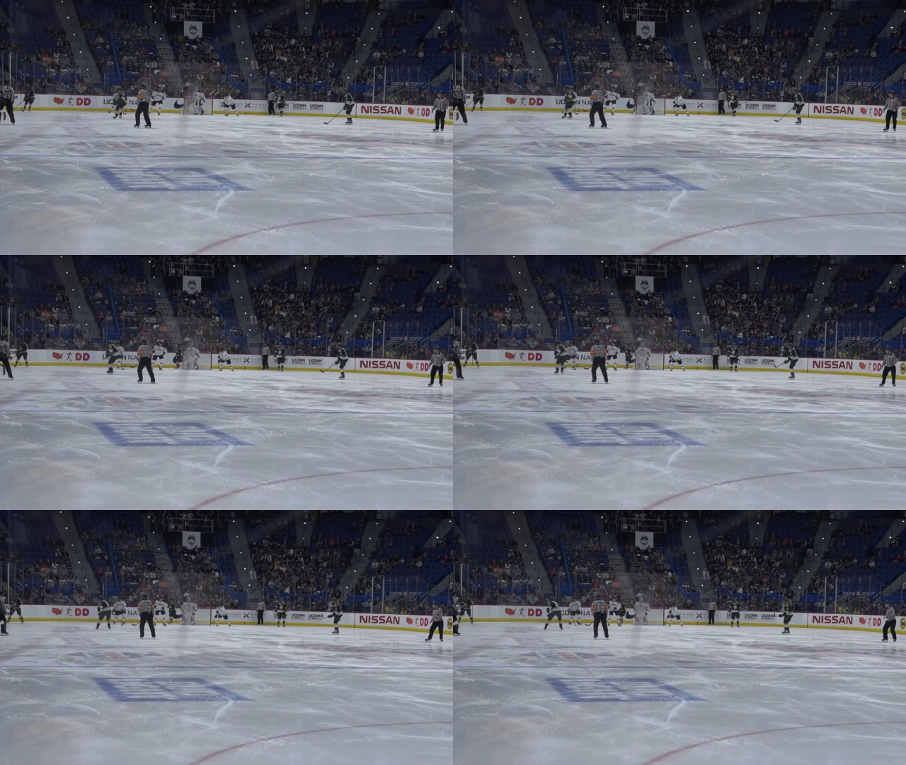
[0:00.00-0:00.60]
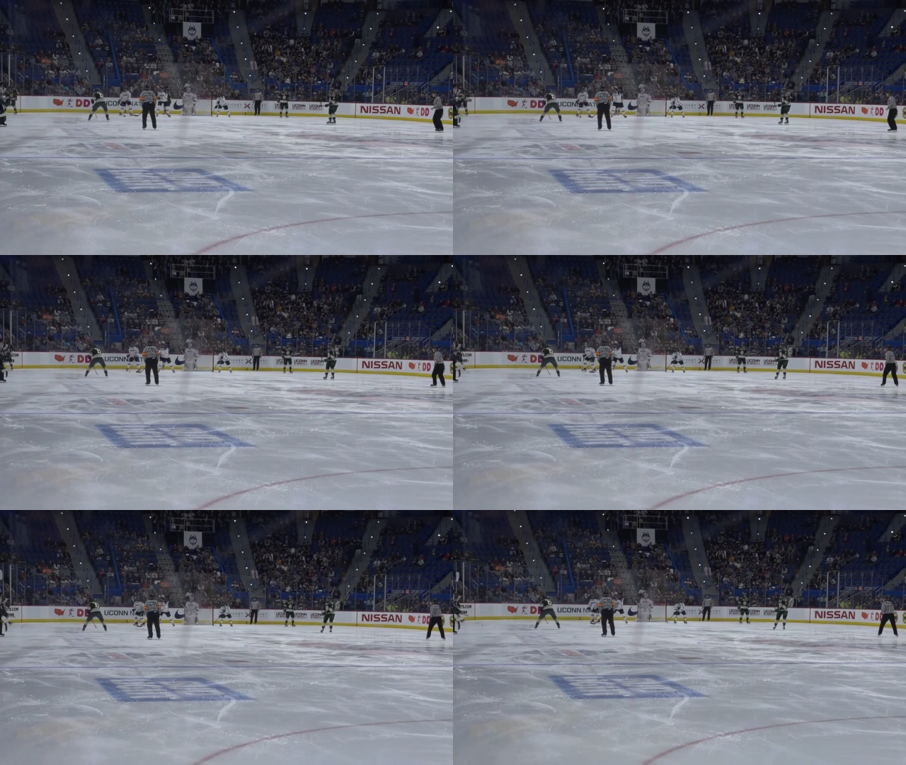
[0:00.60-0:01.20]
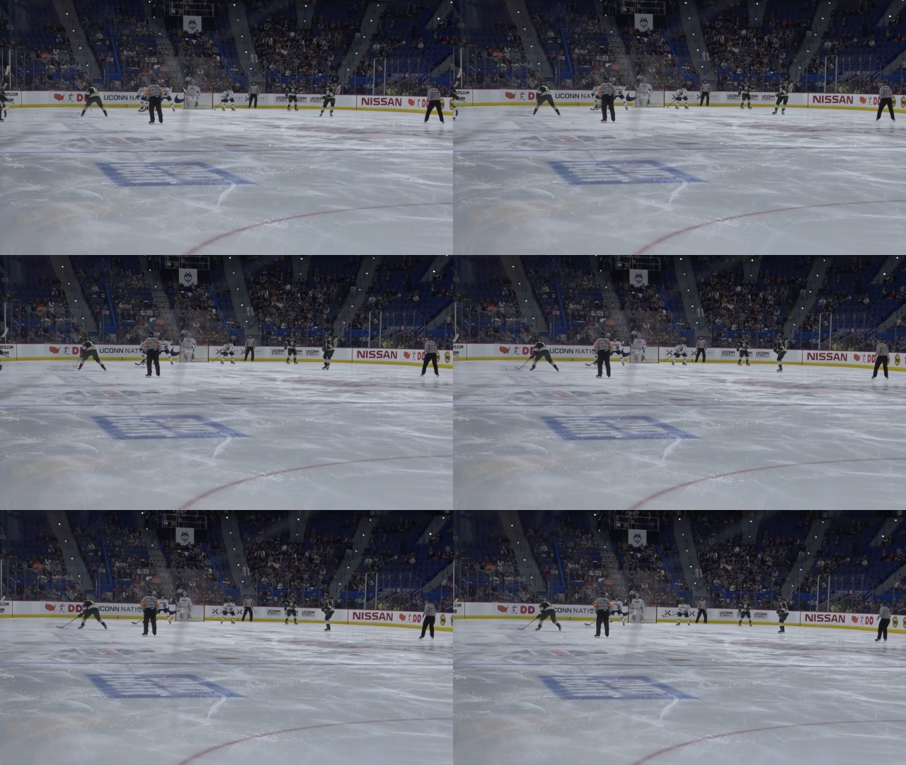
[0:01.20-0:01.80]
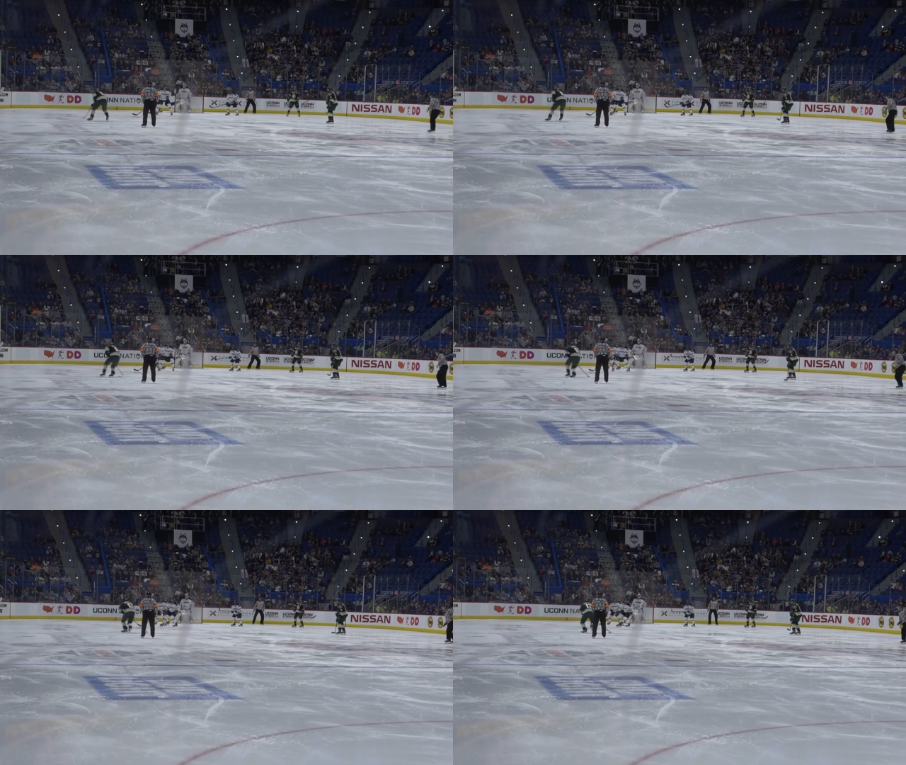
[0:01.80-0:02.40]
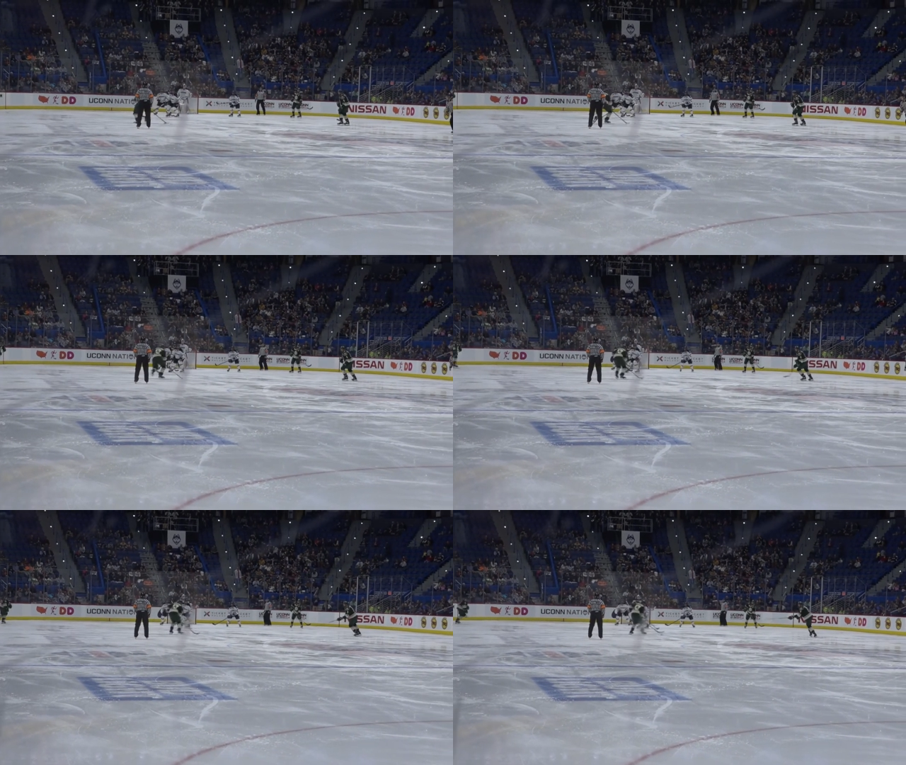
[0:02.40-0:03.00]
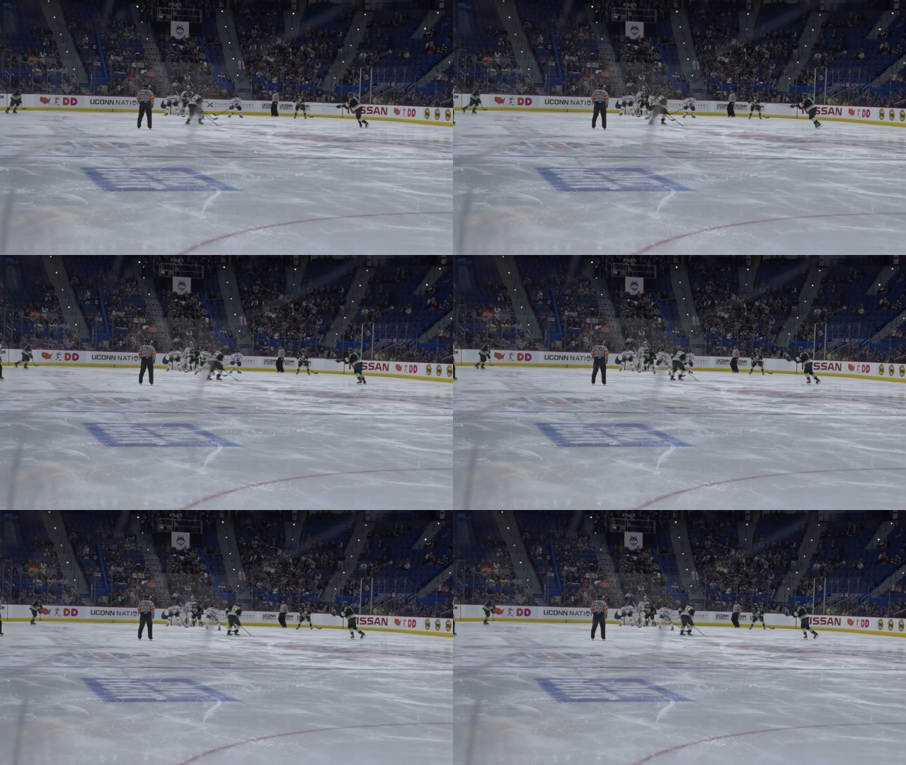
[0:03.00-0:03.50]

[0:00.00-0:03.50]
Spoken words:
No face is visible, so there are no lips to read.